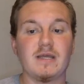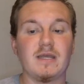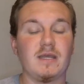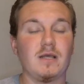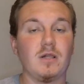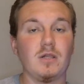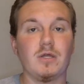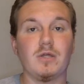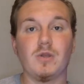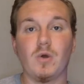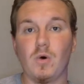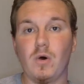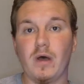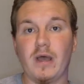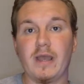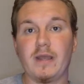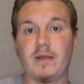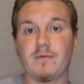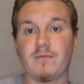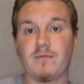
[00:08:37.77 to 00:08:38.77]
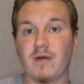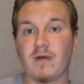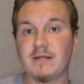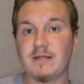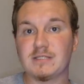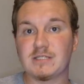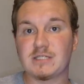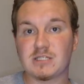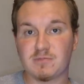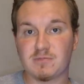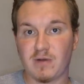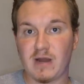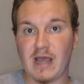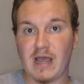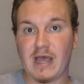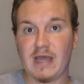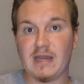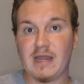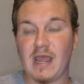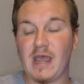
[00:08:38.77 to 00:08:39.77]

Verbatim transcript: Illinois runs spread,